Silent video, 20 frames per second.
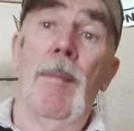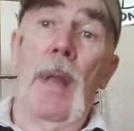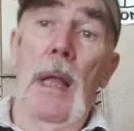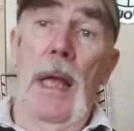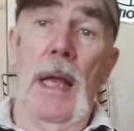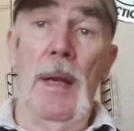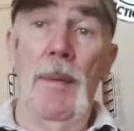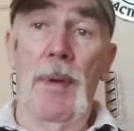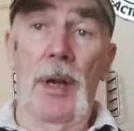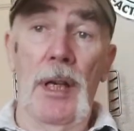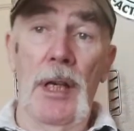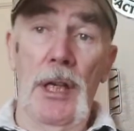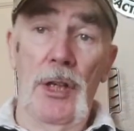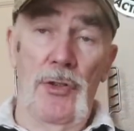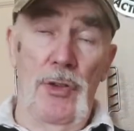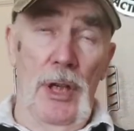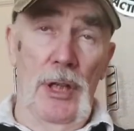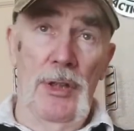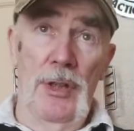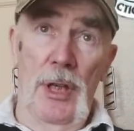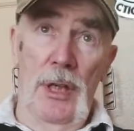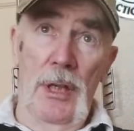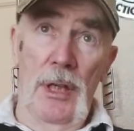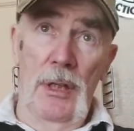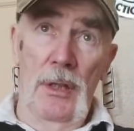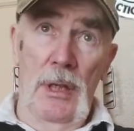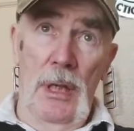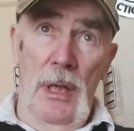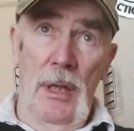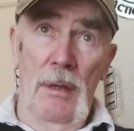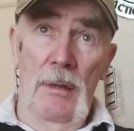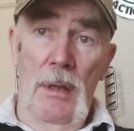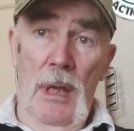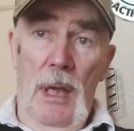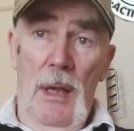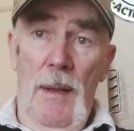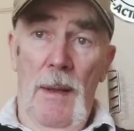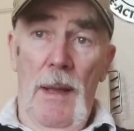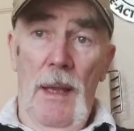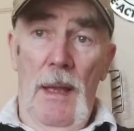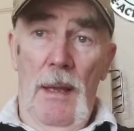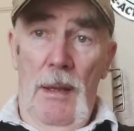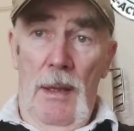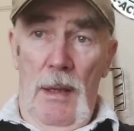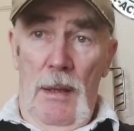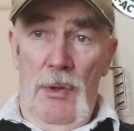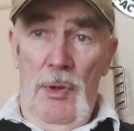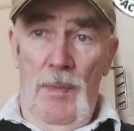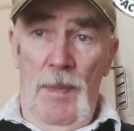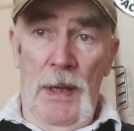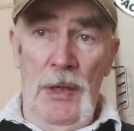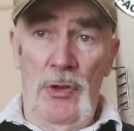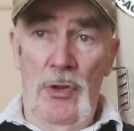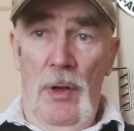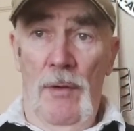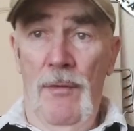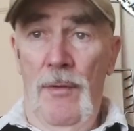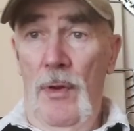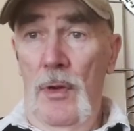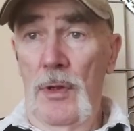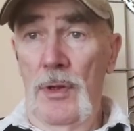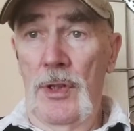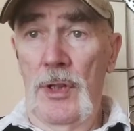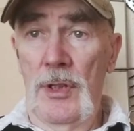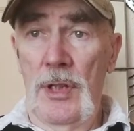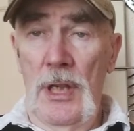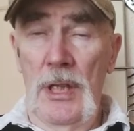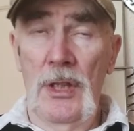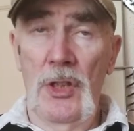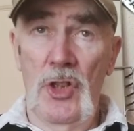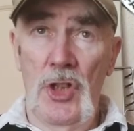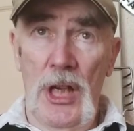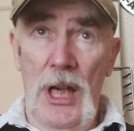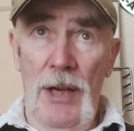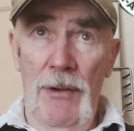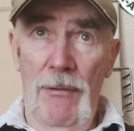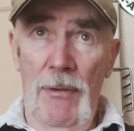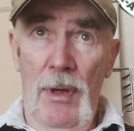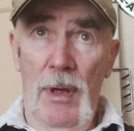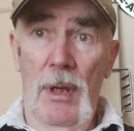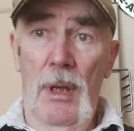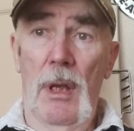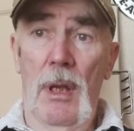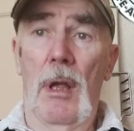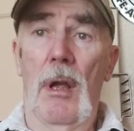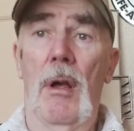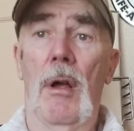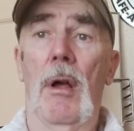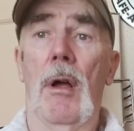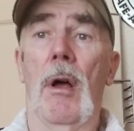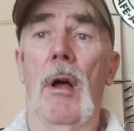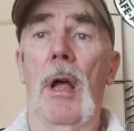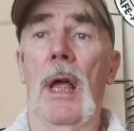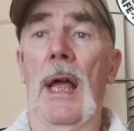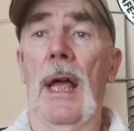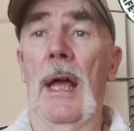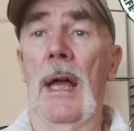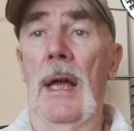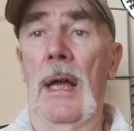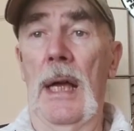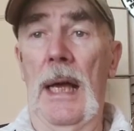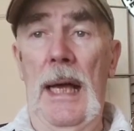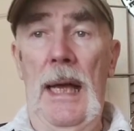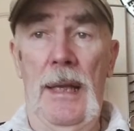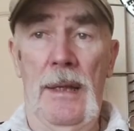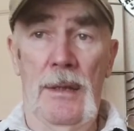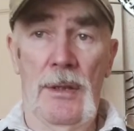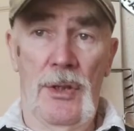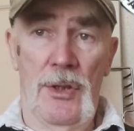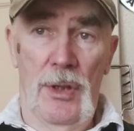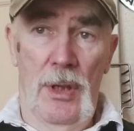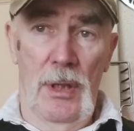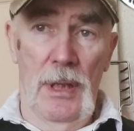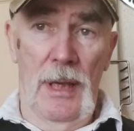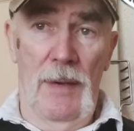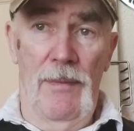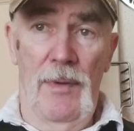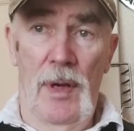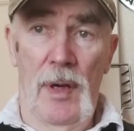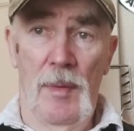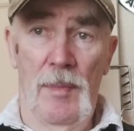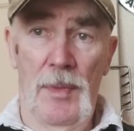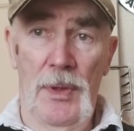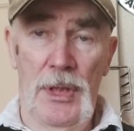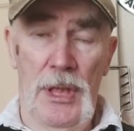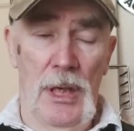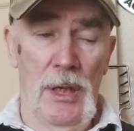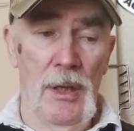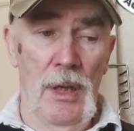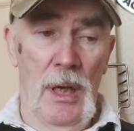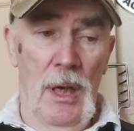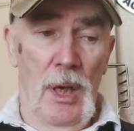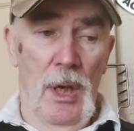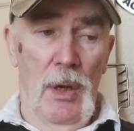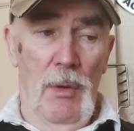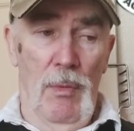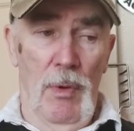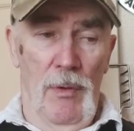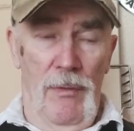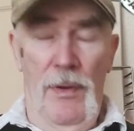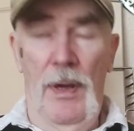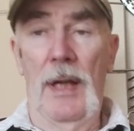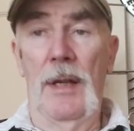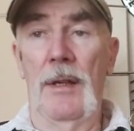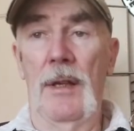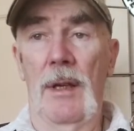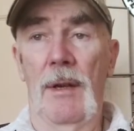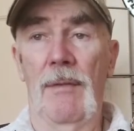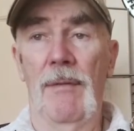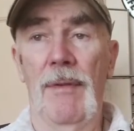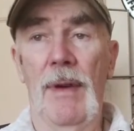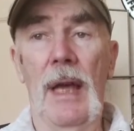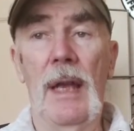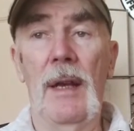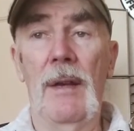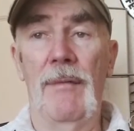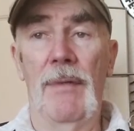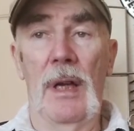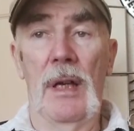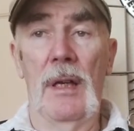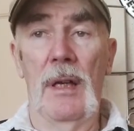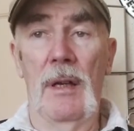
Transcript: Anybody interested in special forces in general, and Southern African Bithynia, will find it a very, very